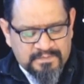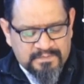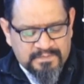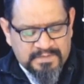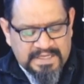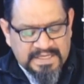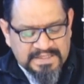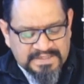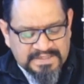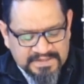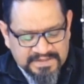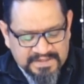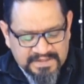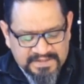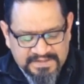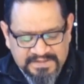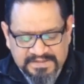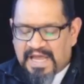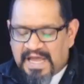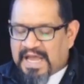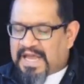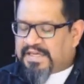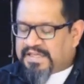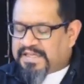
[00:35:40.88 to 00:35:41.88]
It's the
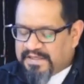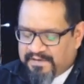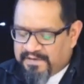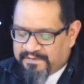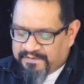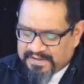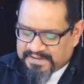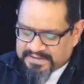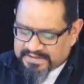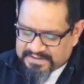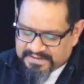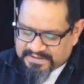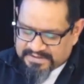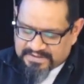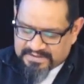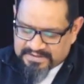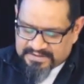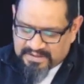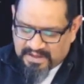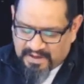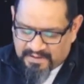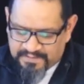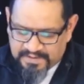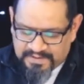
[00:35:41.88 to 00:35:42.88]
signing of this
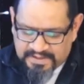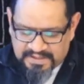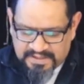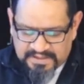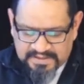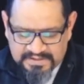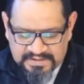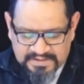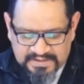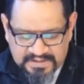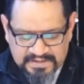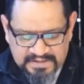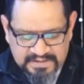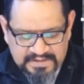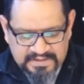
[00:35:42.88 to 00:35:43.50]
covenant,